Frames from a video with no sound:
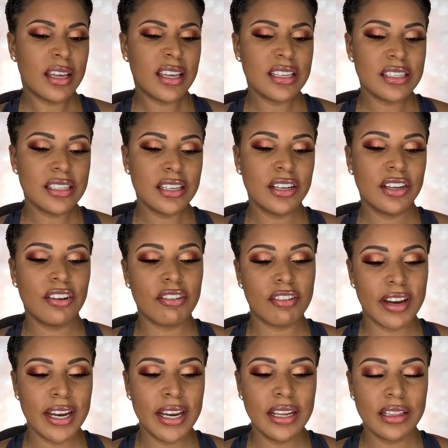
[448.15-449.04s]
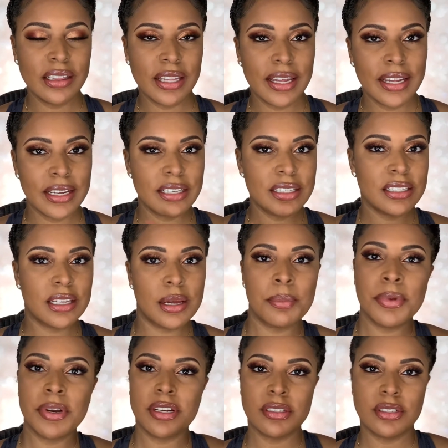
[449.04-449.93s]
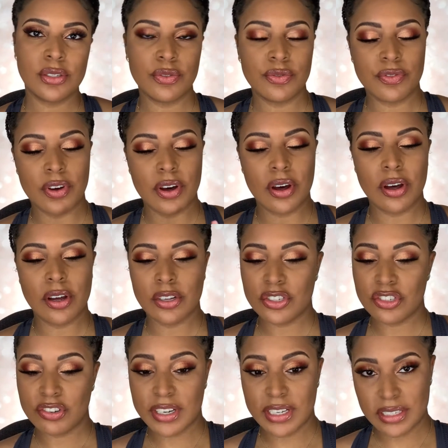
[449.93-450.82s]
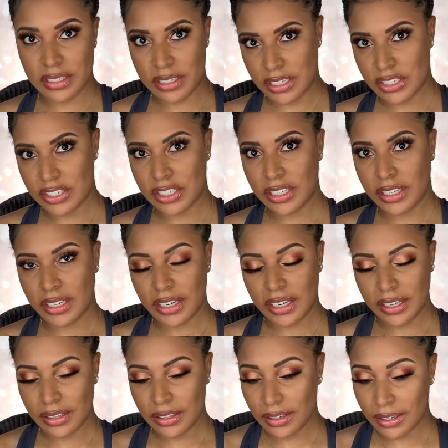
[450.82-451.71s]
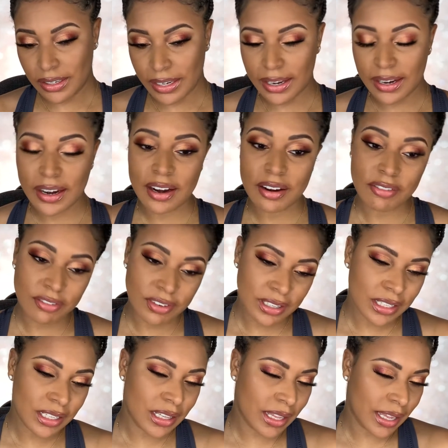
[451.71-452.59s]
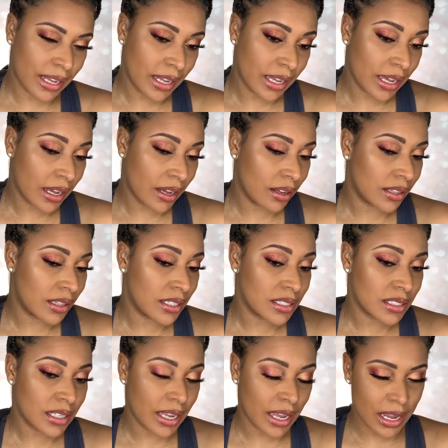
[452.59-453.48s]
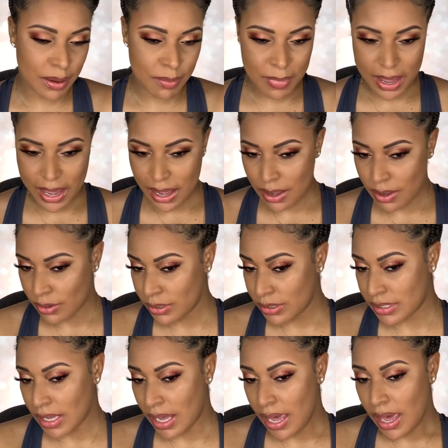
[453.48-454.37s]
It's a great like summer to fall transition color. Like I really like how this came out.